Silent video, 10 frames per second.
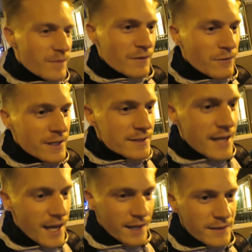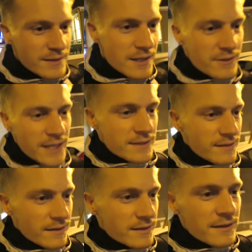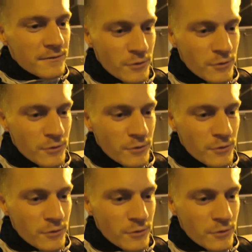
My friend Dan, the director, I don't know